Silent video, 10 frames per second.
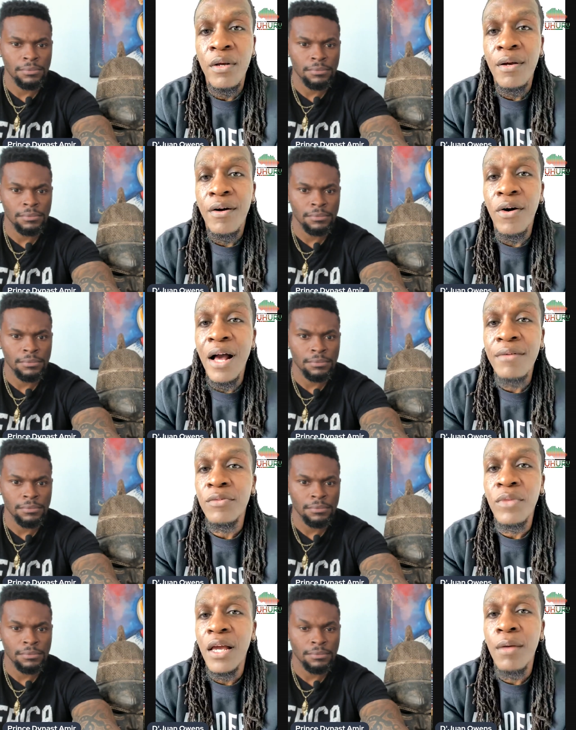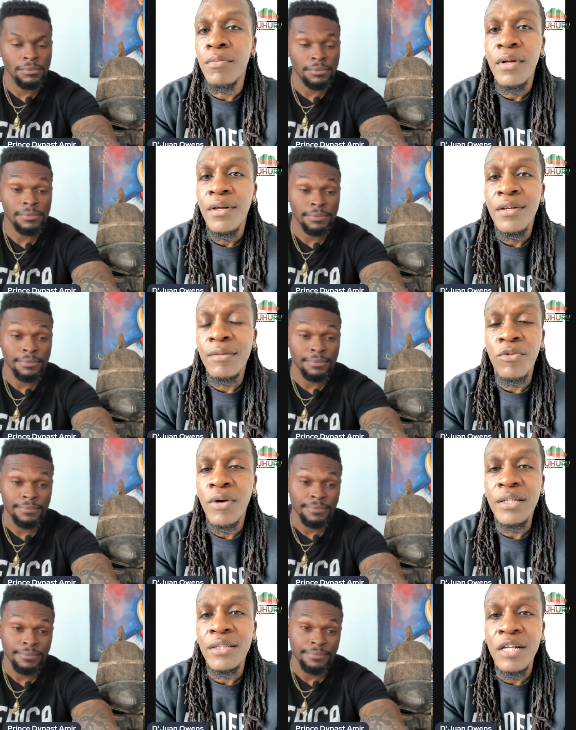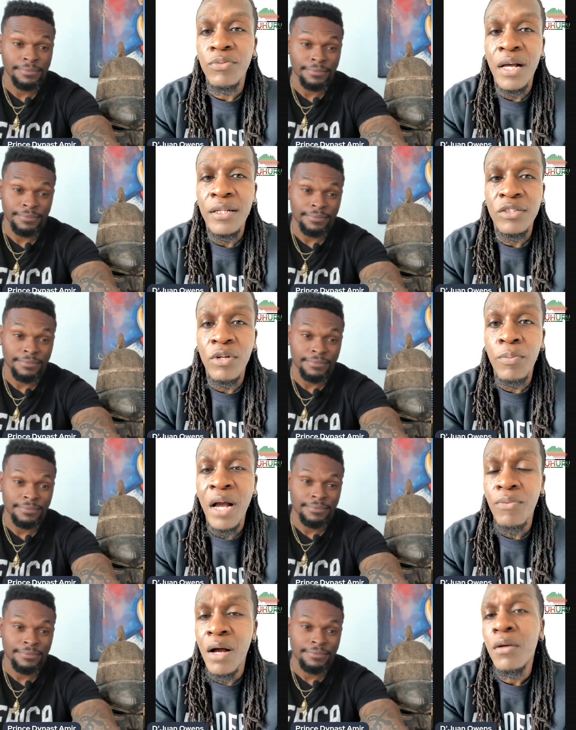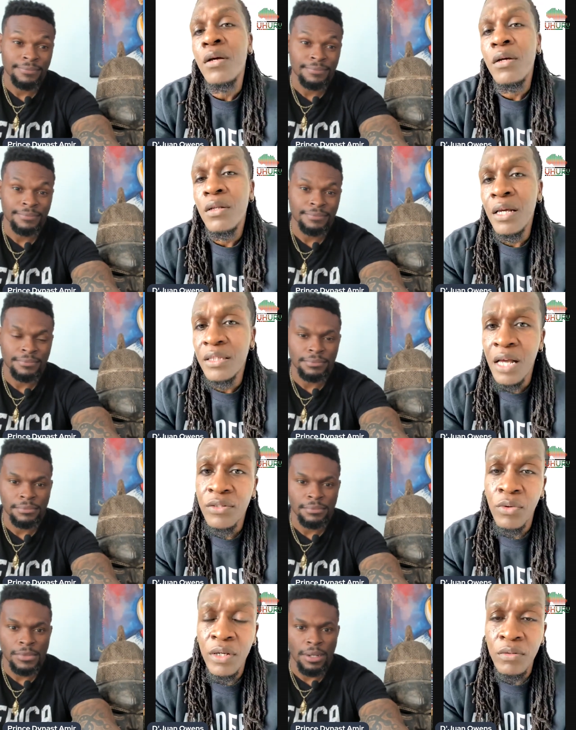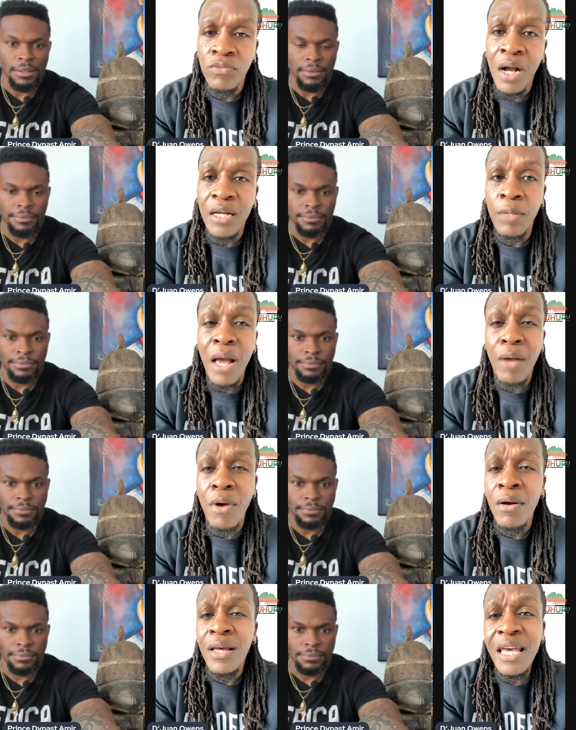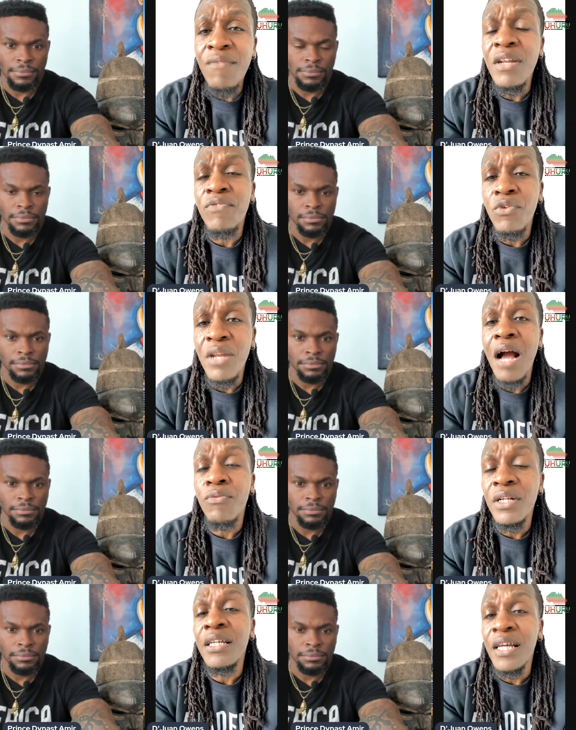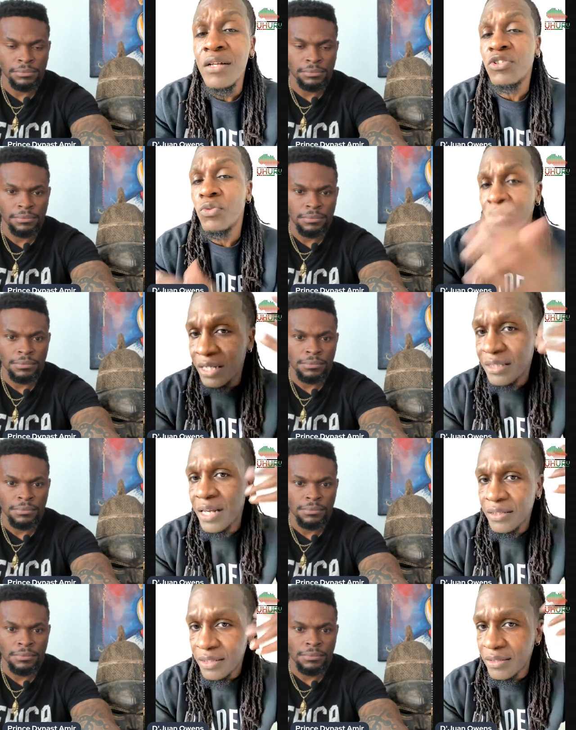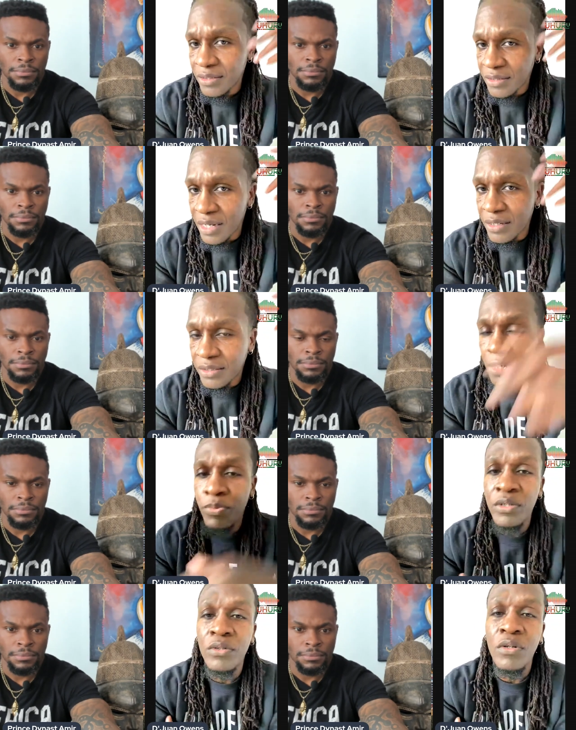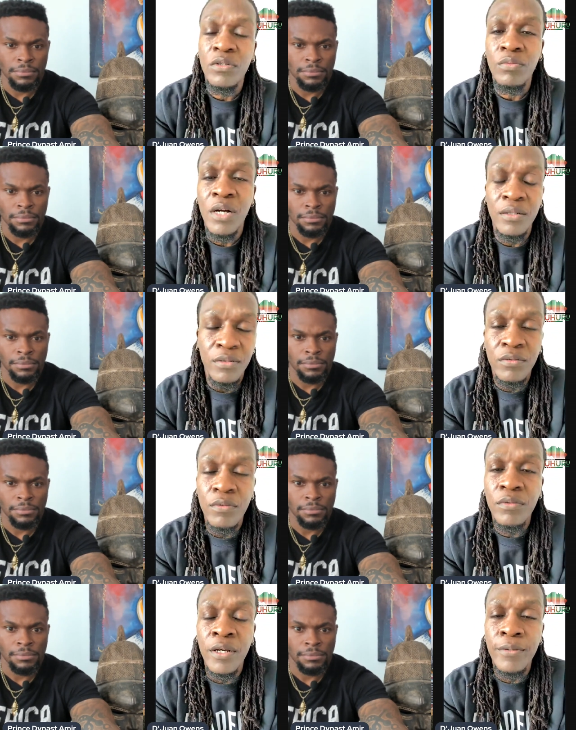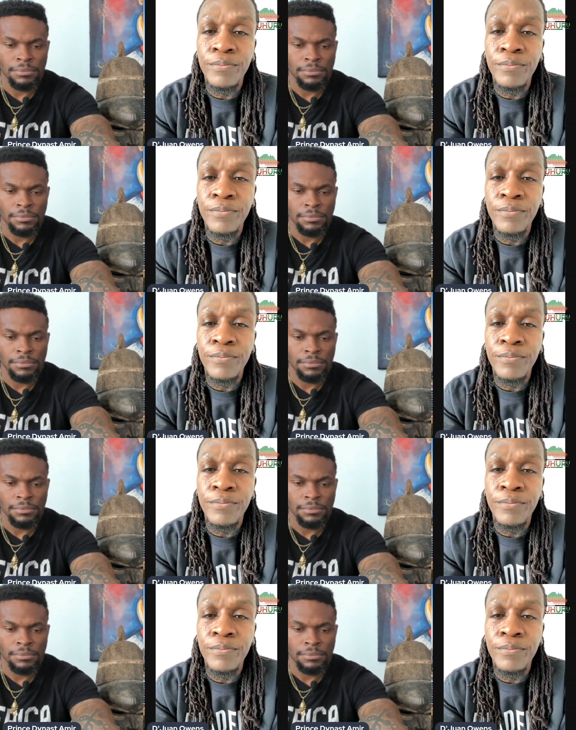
Speaker 1: or have some damn some crazy ass reality show in the background. Let that joint yeah. rock in the background, even if you're not really into it. Let that shit just kind of seep into your subconscious. So yeah.